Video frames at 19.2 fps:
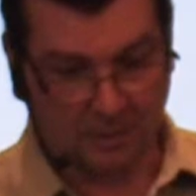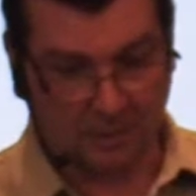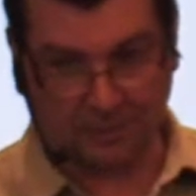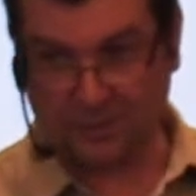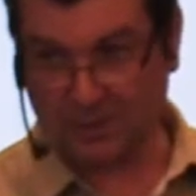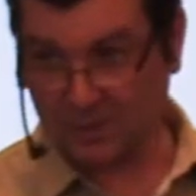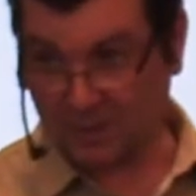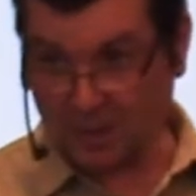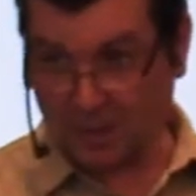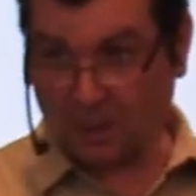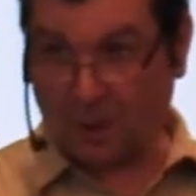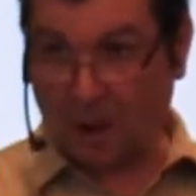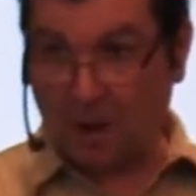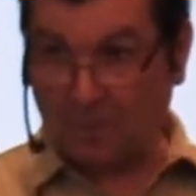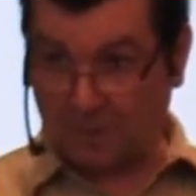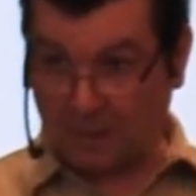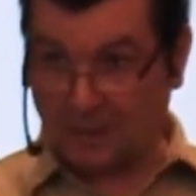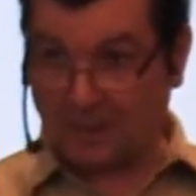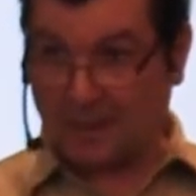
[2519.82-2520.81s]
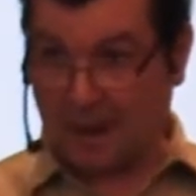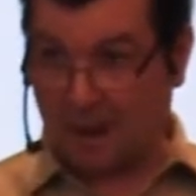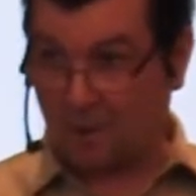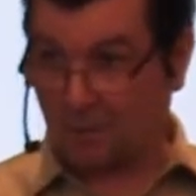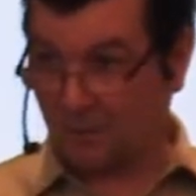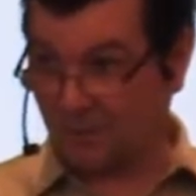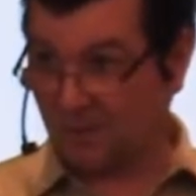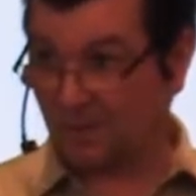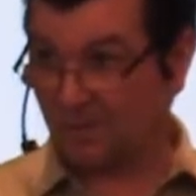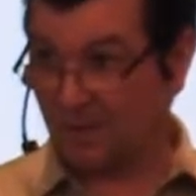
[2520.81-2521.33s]
in the surrounding
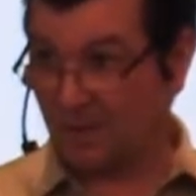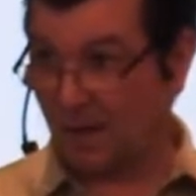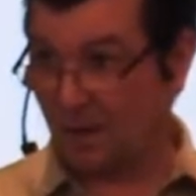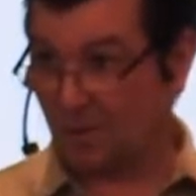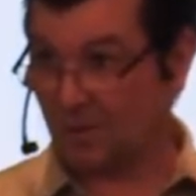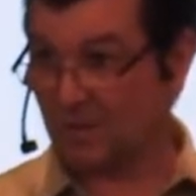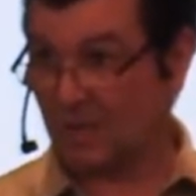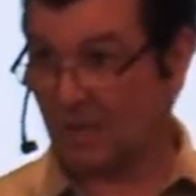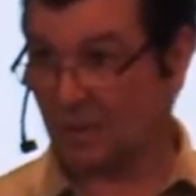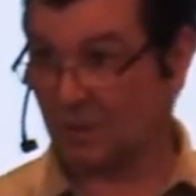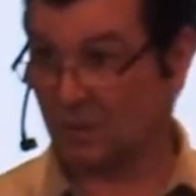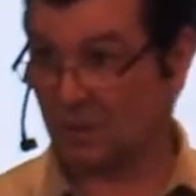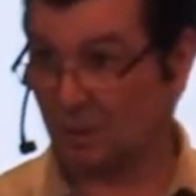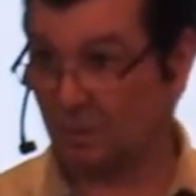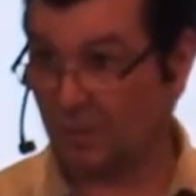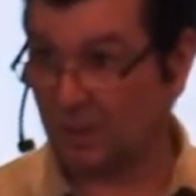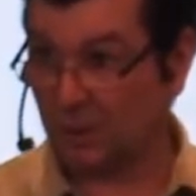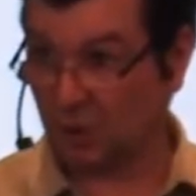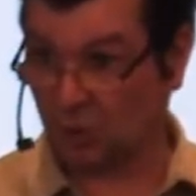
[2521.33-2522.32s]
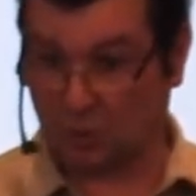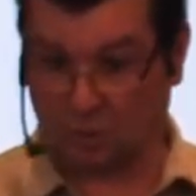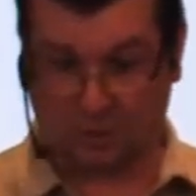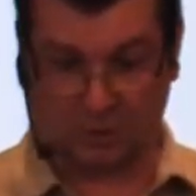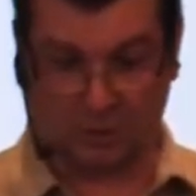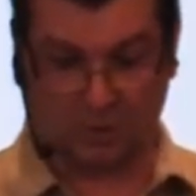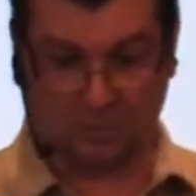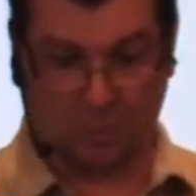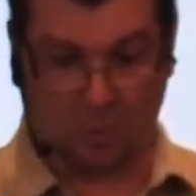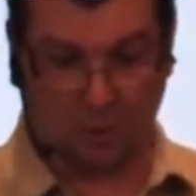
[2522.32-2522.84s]
towns of the Gerasenes. There'd be a
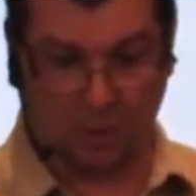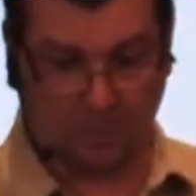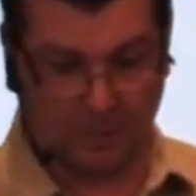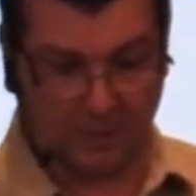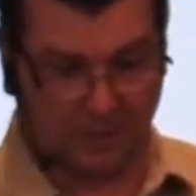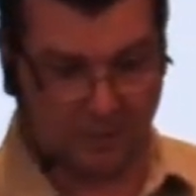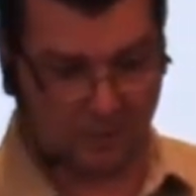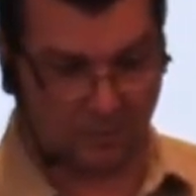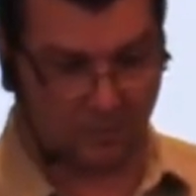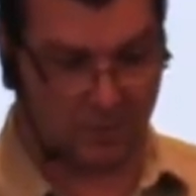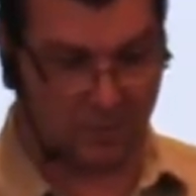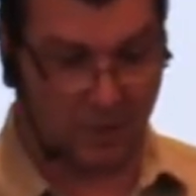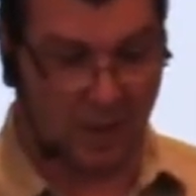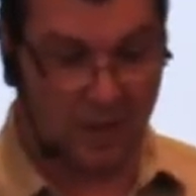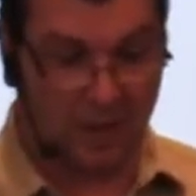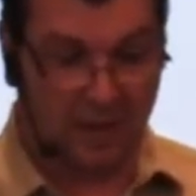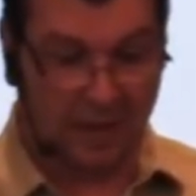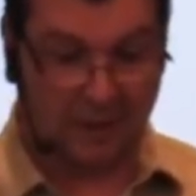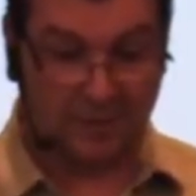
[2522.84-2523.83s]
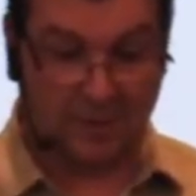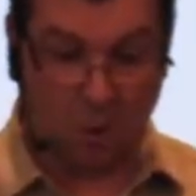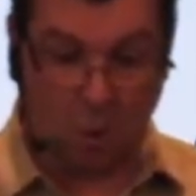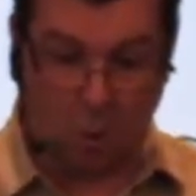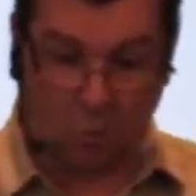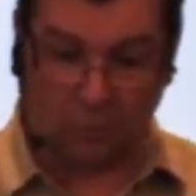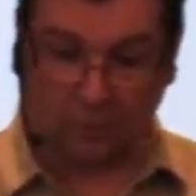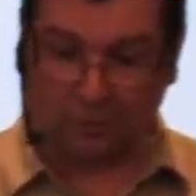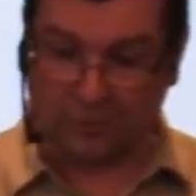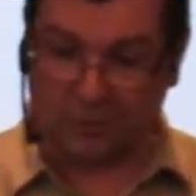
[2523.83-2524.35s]
shortage of pork because of this. And the
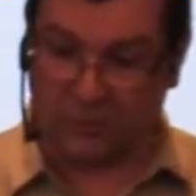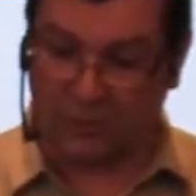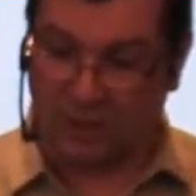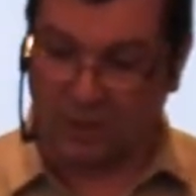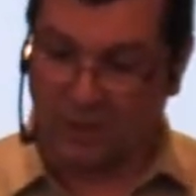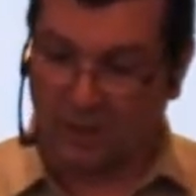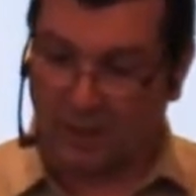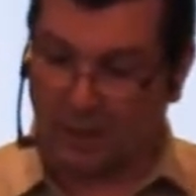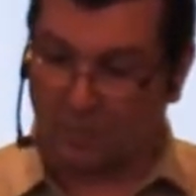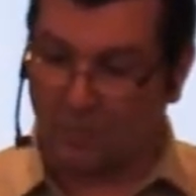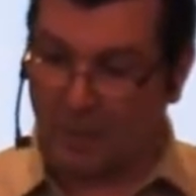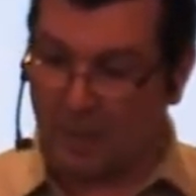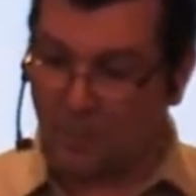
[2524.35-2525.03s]
owners and